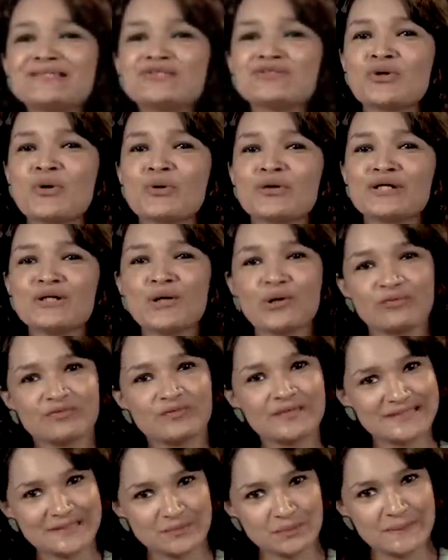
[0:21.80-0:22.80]
big story
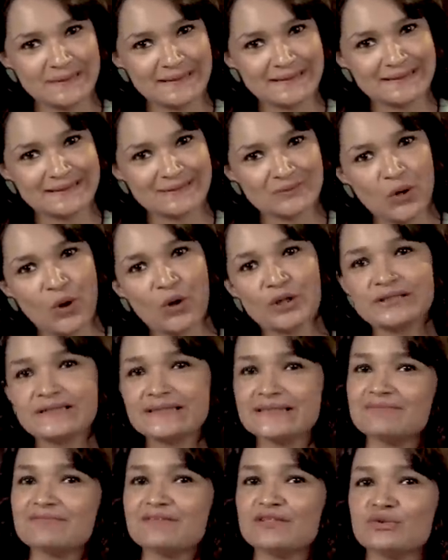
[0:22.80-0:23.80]
of this week on
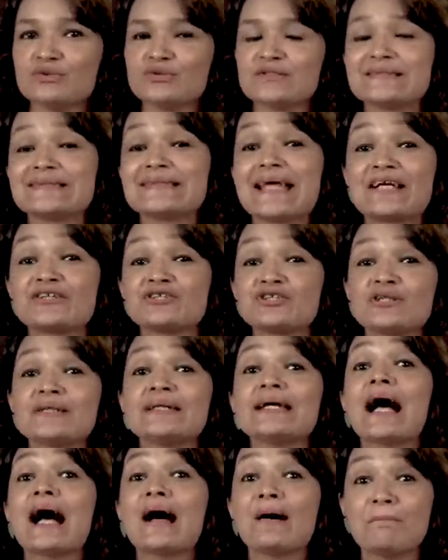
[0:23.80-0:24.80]
TV news is
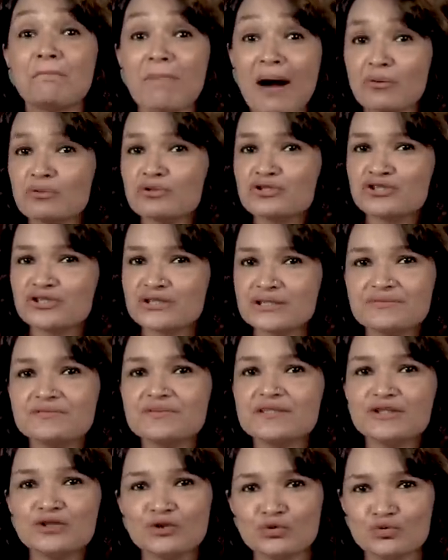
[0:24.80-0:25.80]
actually about
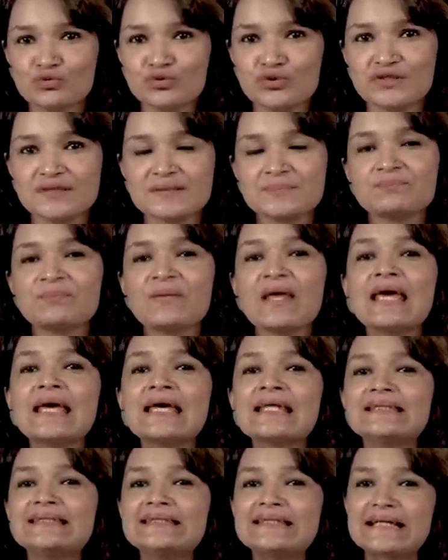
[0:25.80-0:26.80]
TV news.
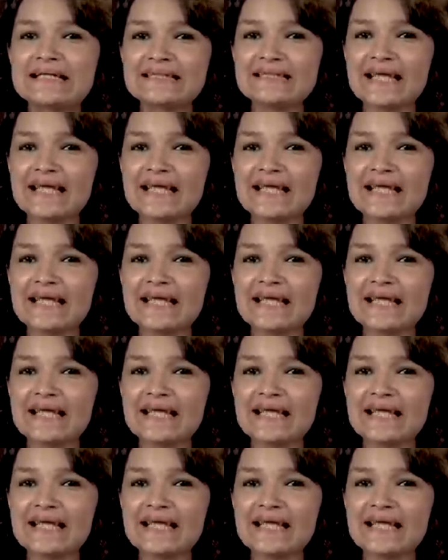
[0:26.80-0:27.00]
The